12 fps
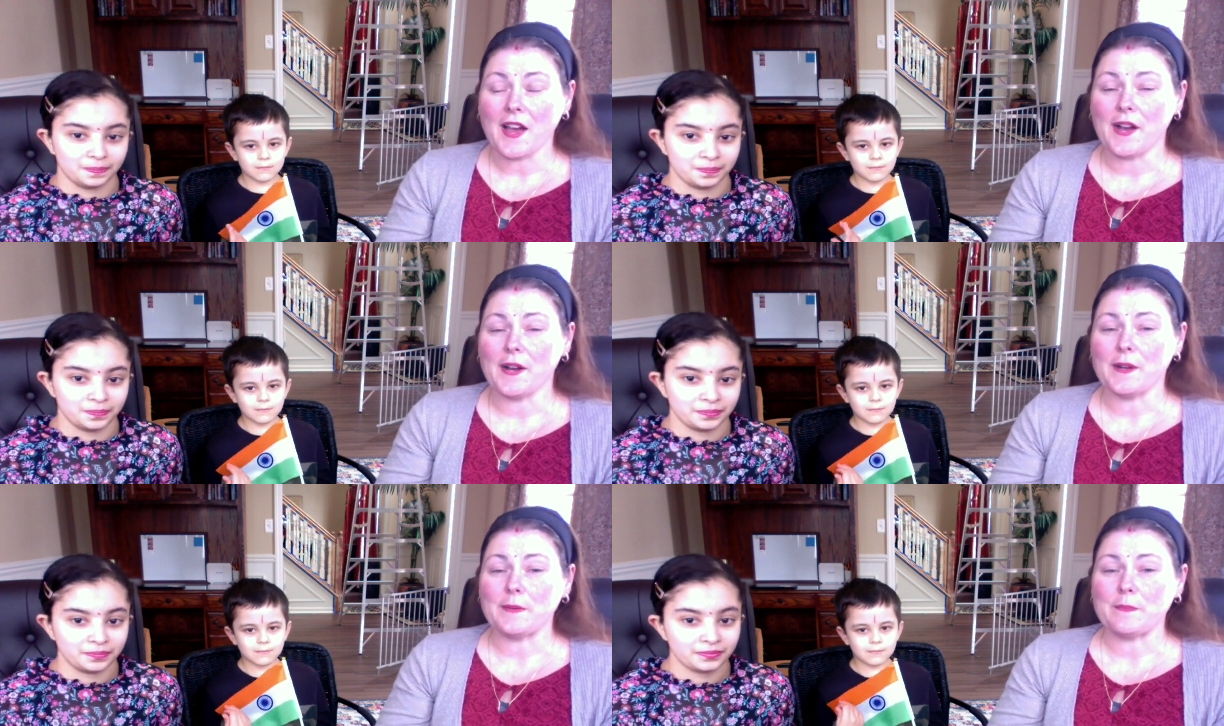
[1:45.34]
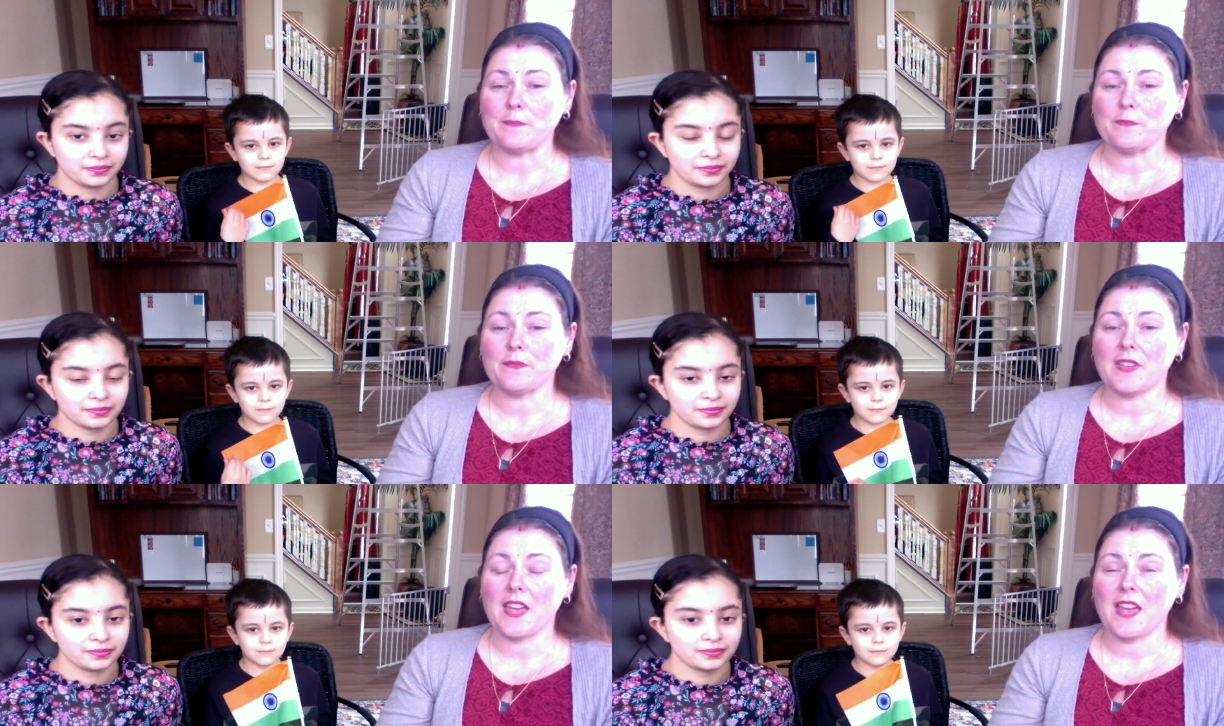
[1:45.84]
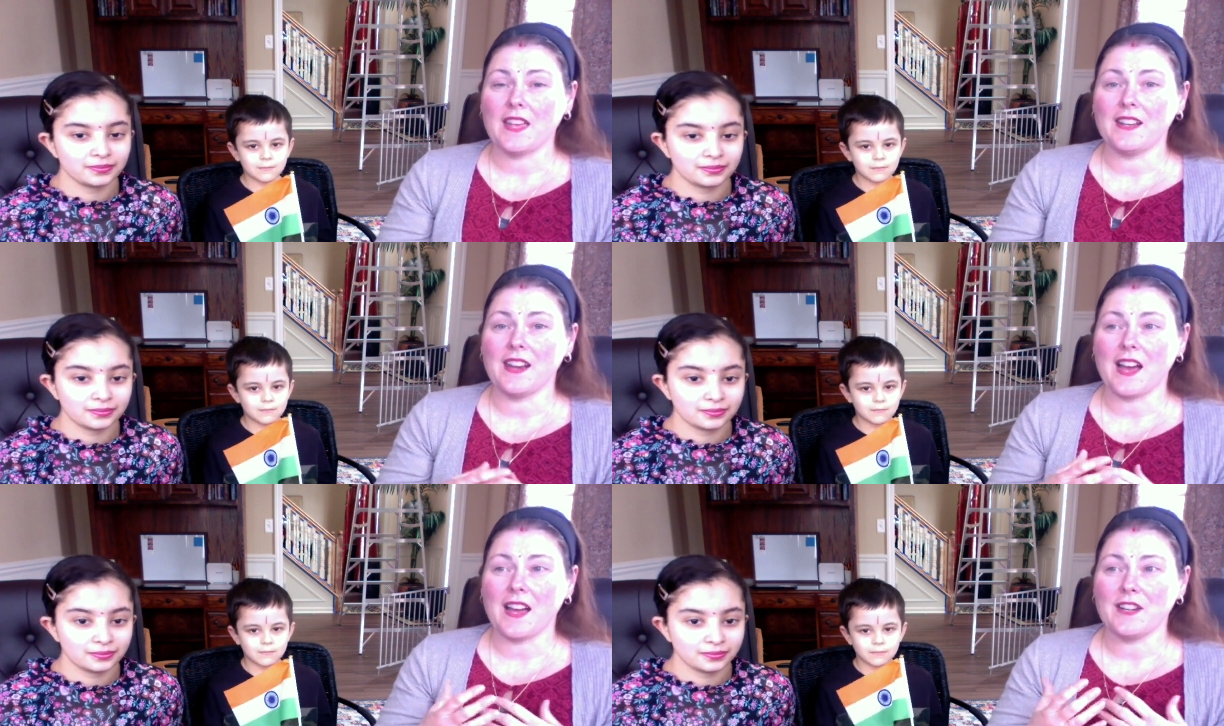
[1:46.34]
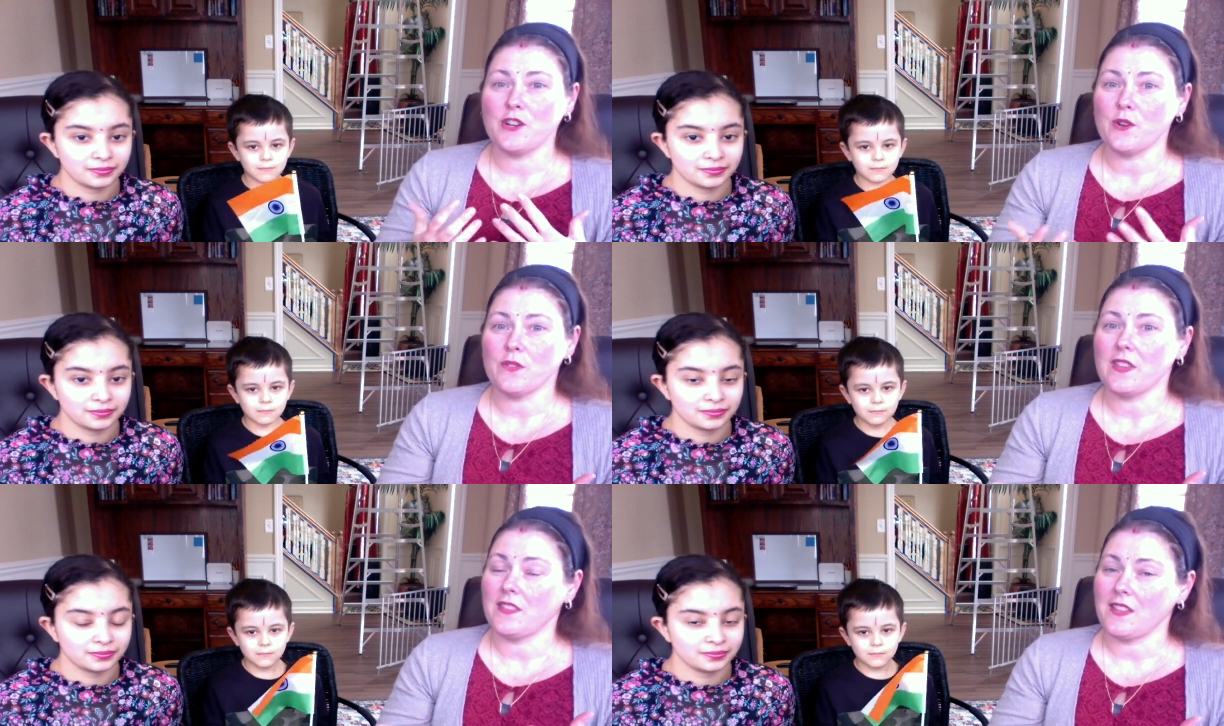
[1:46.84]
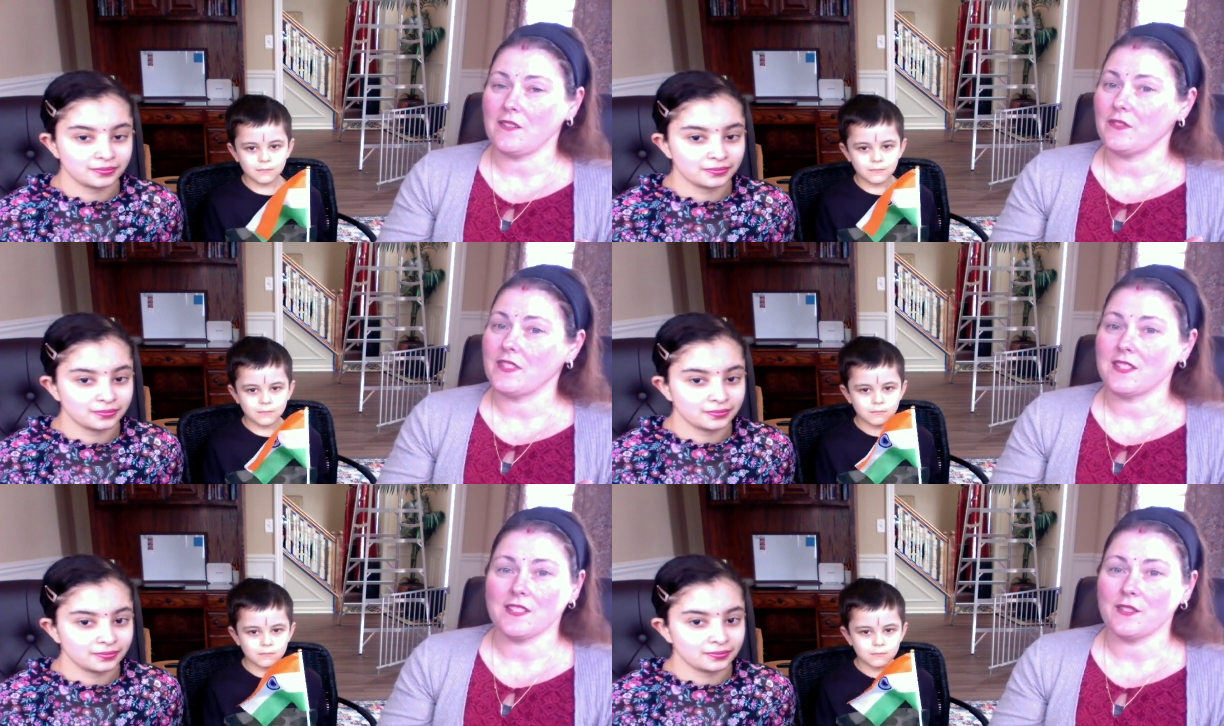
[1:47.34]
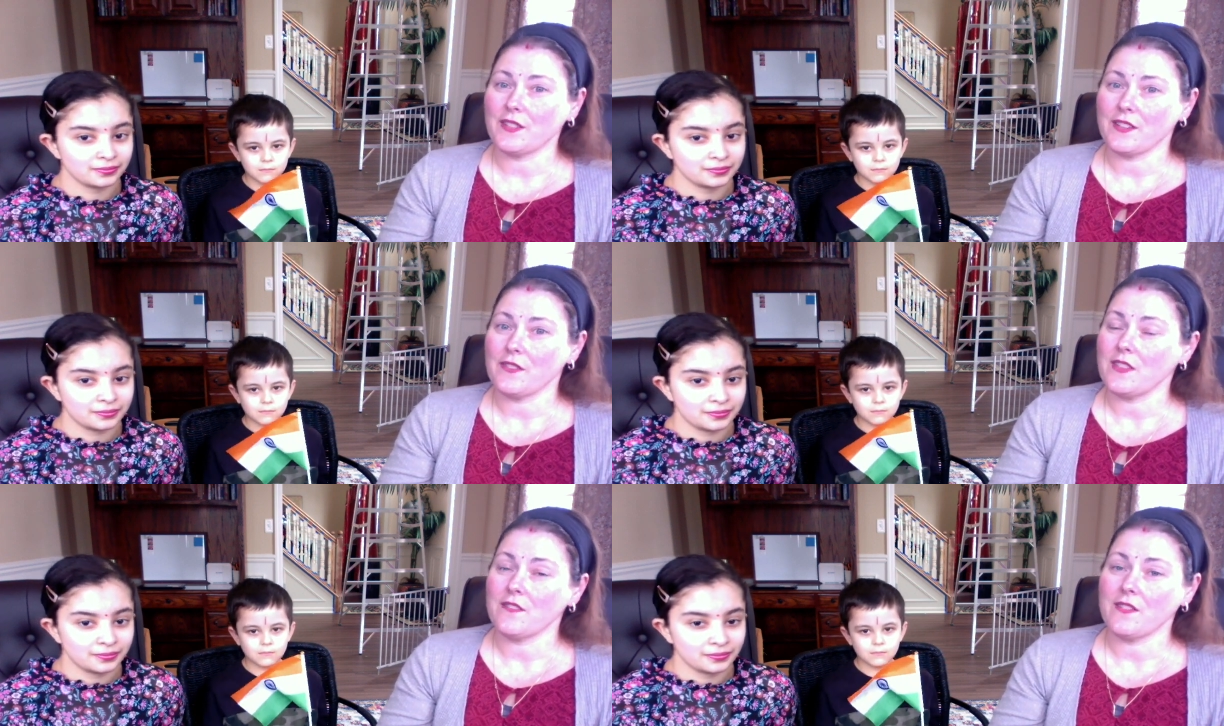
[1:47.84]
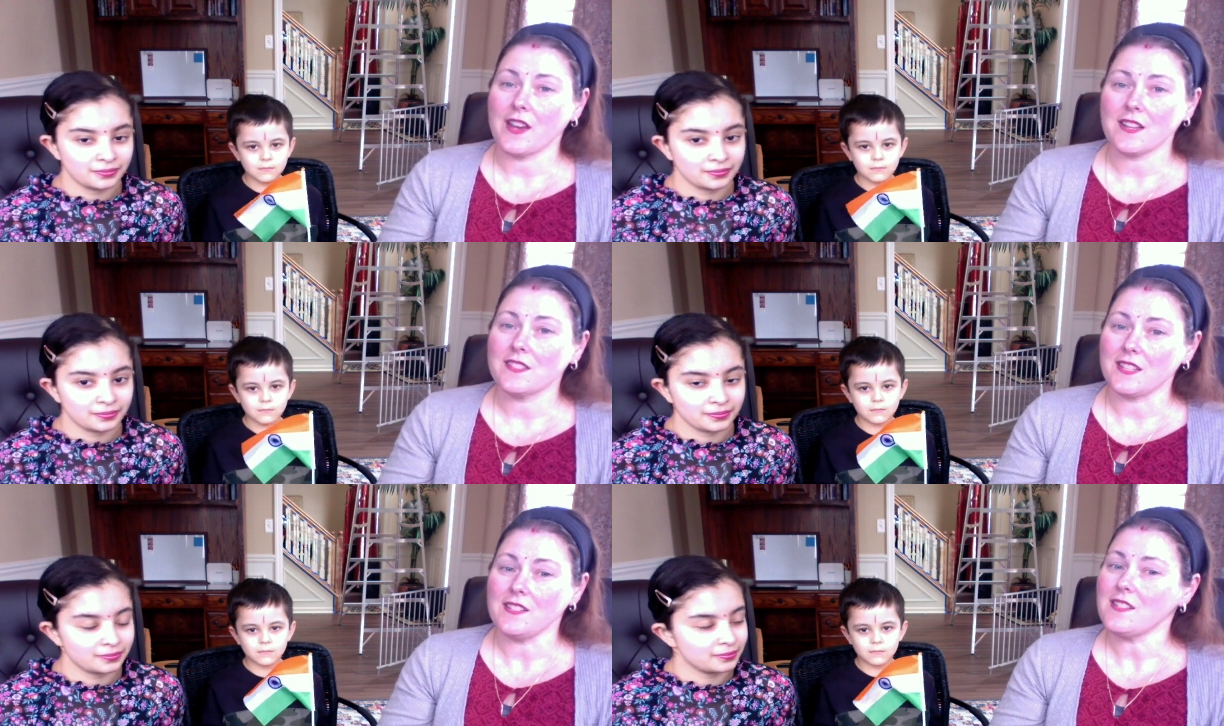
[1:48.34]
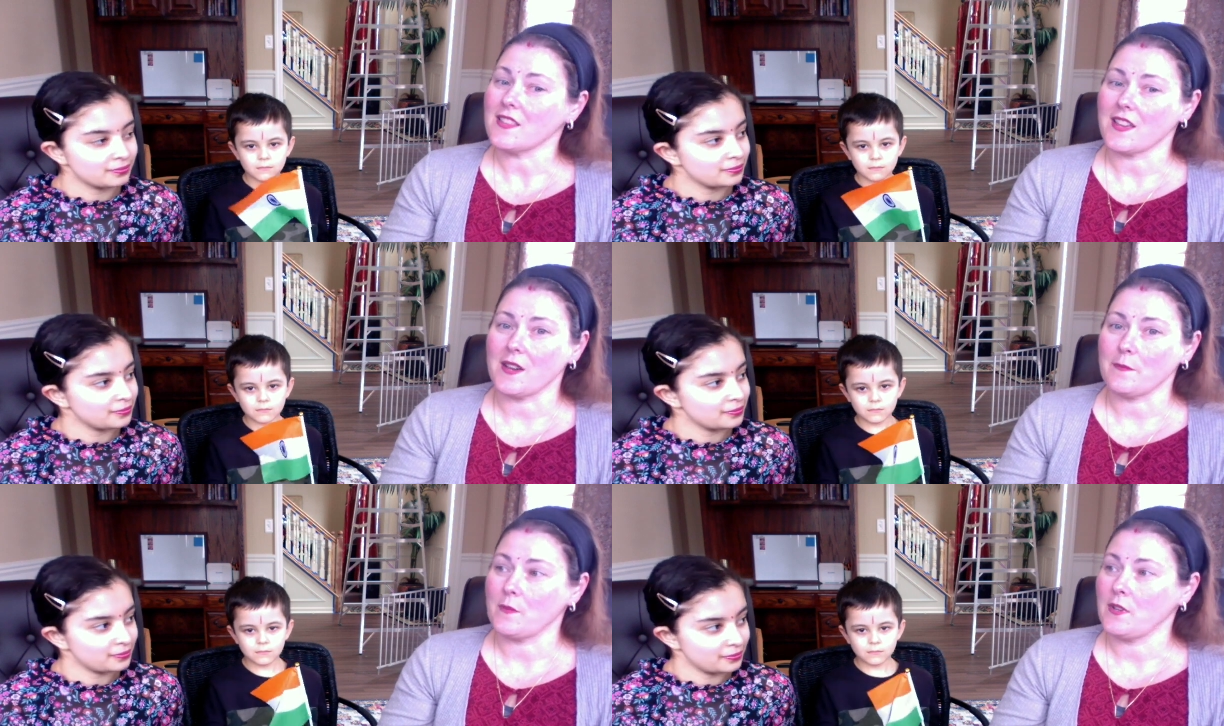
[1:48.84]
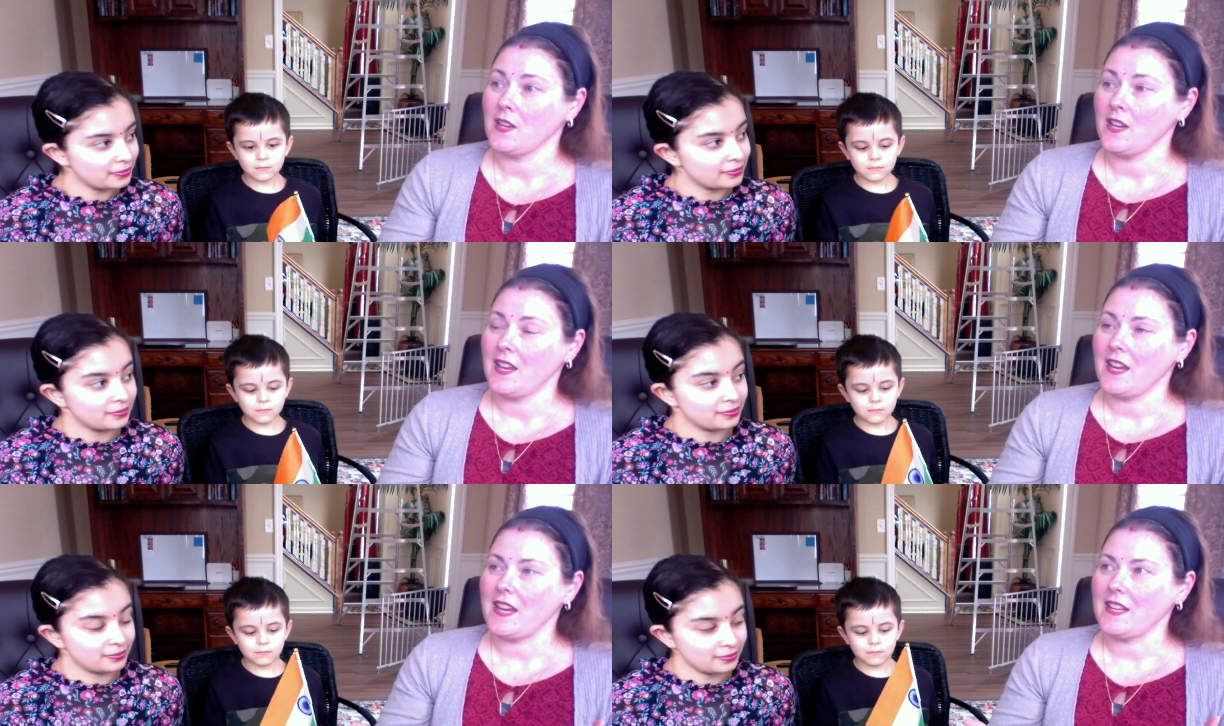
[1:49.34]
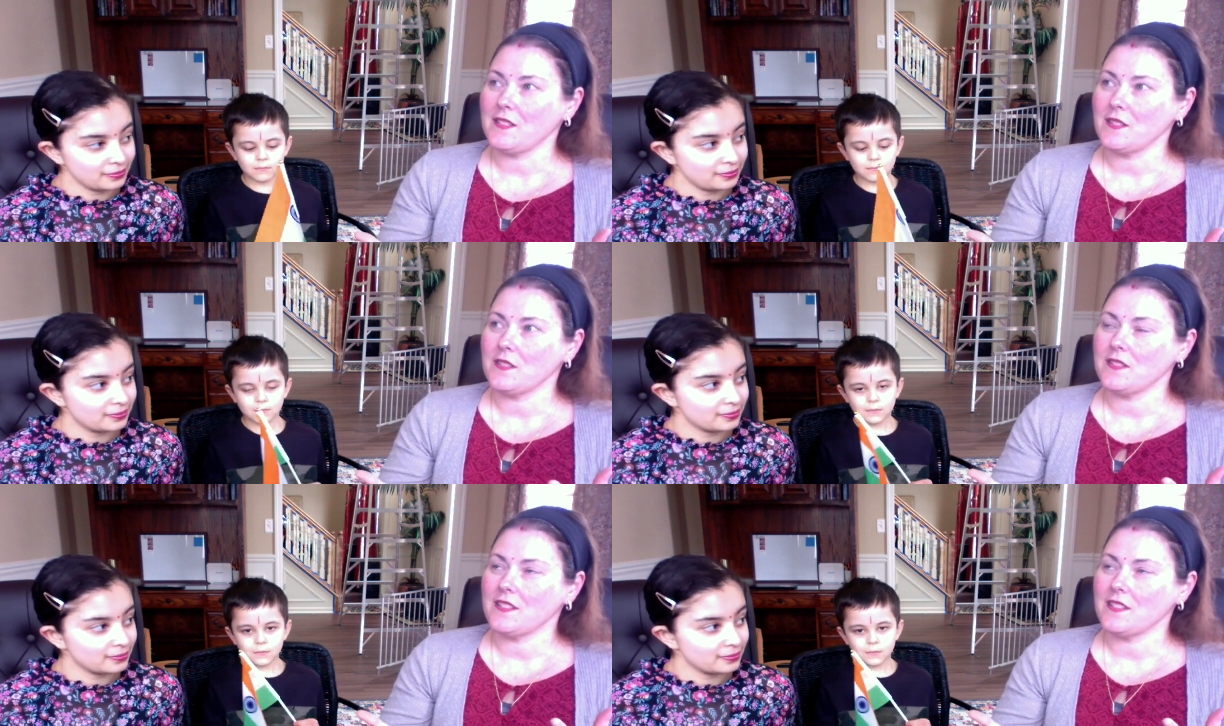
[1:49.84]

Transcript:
Speaker 1: Um, and I know that they've still given the vaccine to them. Mm-hmm. It